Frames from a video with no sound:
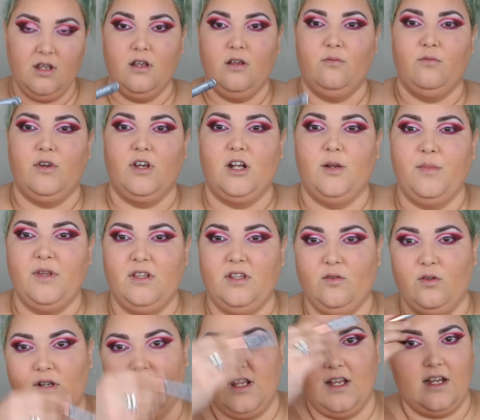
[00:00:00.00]
We're gonna be
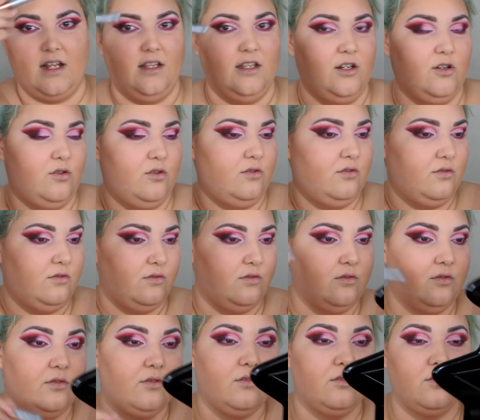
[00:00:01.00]
doing like a little
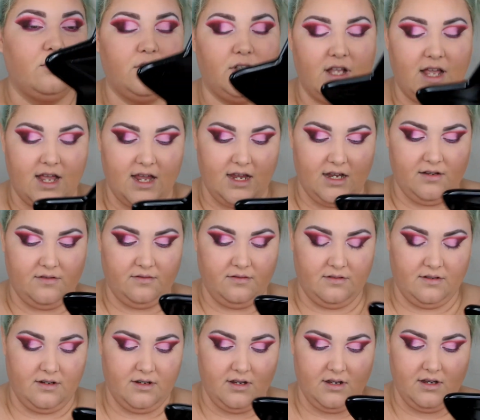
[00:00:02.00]
line
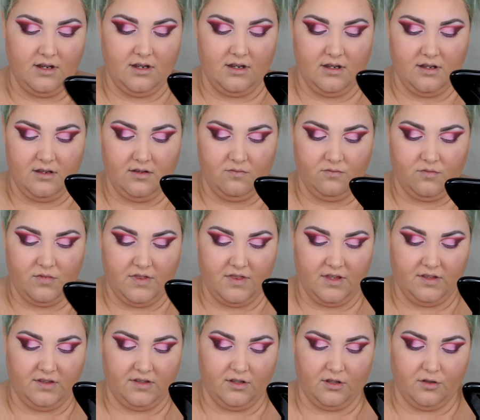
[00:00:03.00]
with the
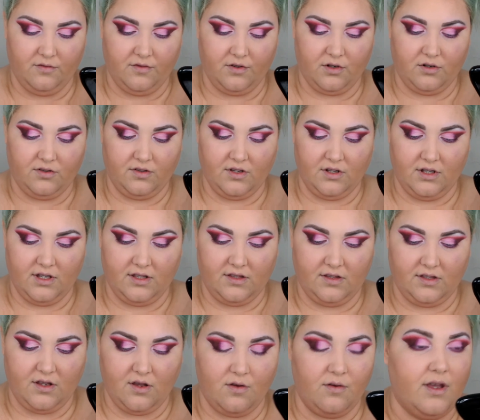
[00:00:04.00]
silver. So let's
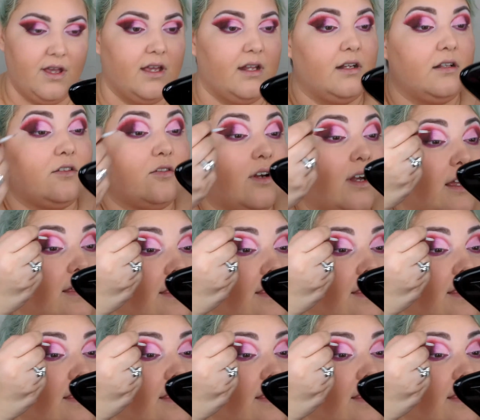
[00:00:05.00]
go ahead and try